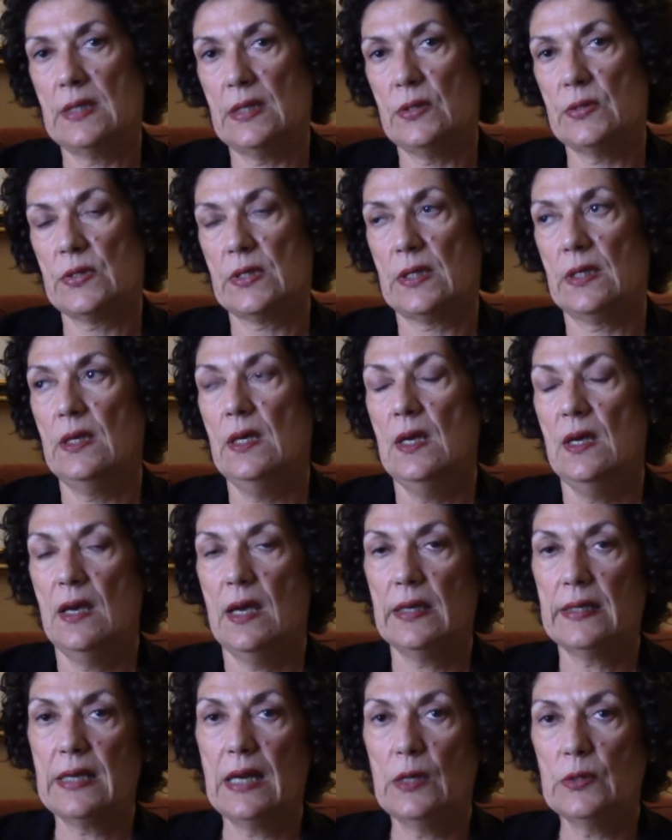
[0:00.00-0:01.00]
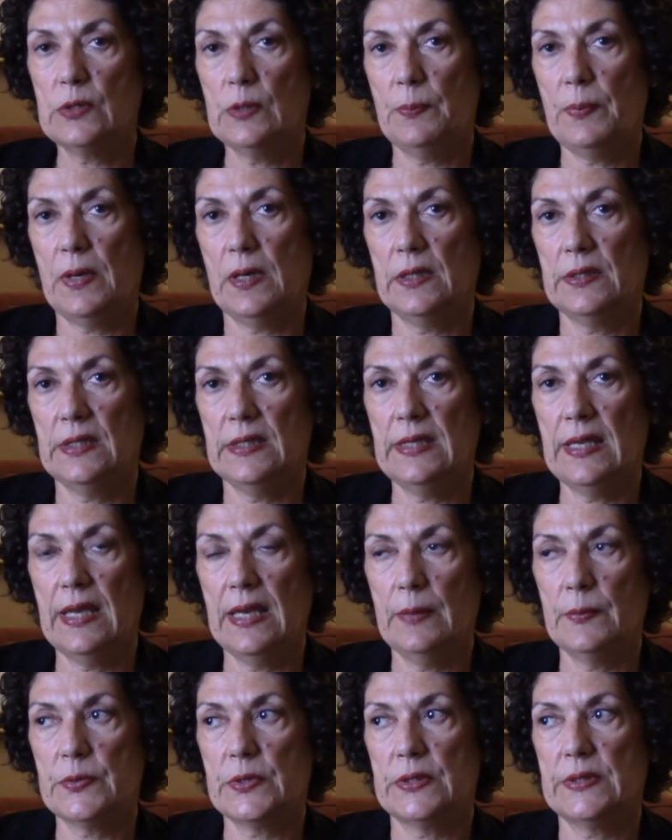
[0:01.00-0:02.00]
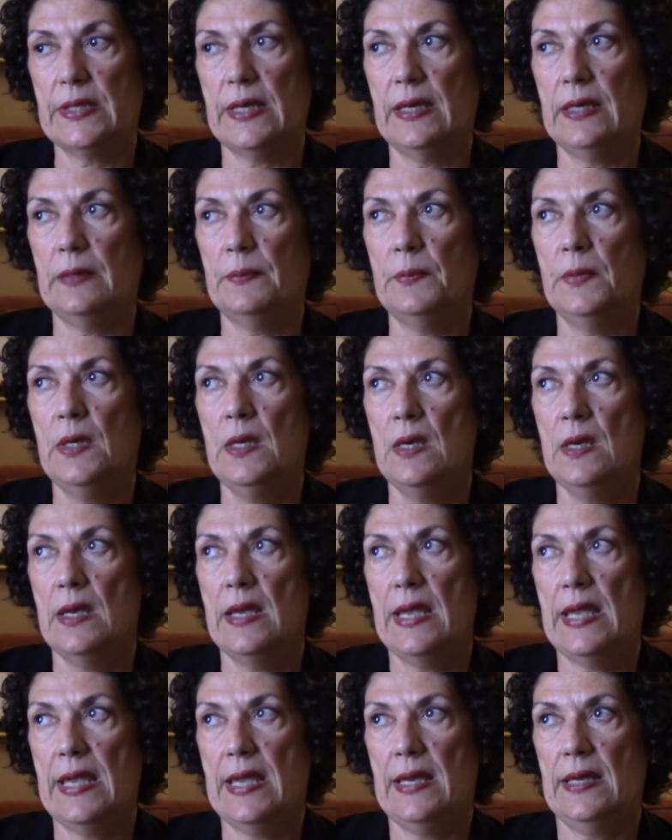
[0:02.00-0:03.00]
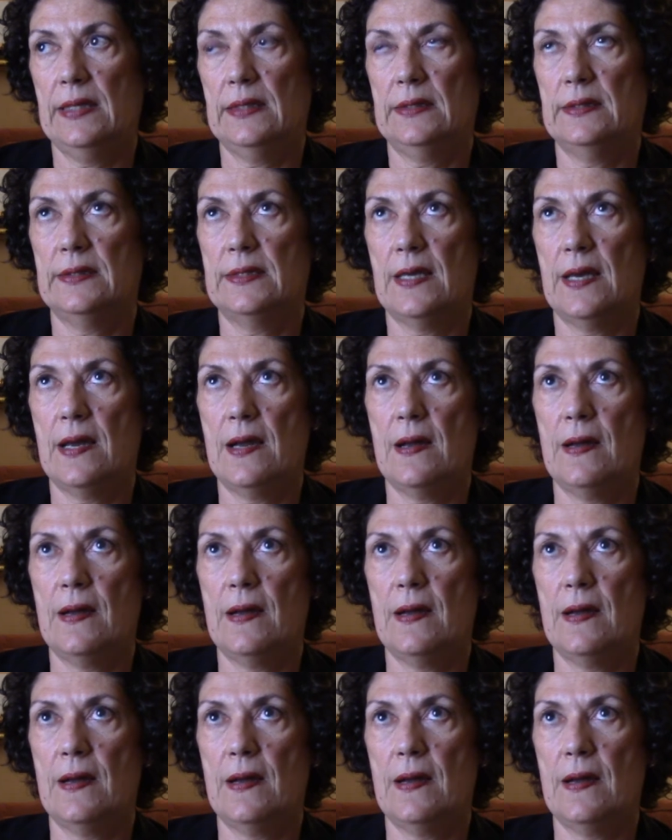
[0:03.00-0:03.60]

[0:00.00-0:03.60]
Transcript: There's a counterpart in Amsterdam, and